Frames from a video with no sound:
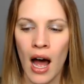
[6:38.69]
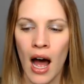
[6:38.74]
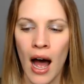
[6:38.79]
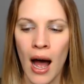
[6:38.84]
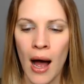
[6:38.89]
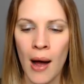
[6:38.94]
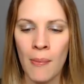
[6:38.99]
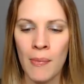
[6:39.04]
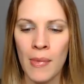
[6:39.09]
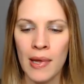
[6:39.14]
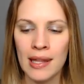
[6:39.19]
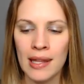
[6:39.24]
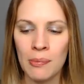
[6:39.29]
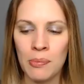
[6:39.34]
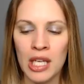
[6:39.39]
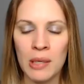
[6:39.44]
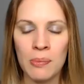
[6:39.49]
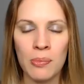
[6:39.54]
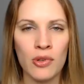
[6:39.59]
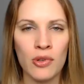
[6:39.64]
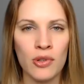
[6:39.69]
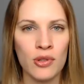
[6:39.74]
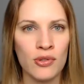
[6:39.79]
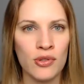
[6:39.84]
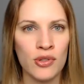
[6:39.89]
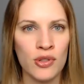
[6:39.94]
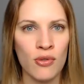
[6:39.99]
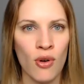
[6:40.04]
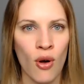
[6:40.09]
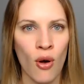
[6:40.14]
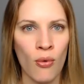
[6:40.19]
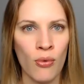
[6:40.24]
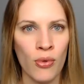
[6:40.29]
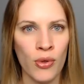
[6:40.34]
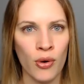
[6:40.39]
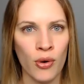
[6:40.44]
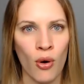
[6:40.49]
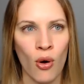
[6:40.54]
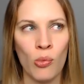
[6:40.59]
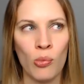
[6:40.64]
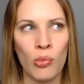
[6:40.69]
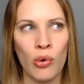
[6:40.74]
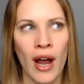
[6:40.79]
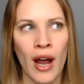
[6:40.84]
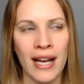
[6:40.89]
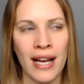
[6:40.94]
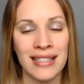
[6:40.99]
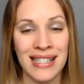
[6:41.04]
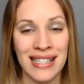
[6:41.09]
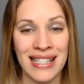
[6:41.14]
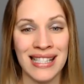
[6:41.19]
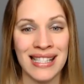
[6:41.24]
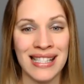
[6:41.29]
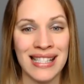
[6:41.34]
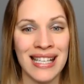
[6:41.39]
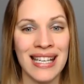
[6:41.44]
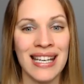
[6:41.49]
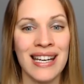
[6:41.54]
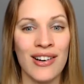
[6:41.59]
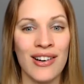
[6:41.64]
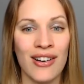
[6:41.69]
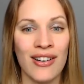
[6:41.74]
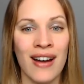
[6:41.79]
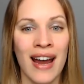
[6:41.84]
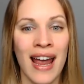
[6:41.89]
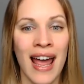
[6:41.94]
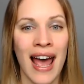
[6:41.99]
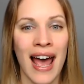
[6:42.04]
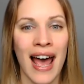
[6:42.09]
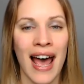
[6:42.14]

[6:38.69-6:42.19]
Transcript: The people who do own their own practices here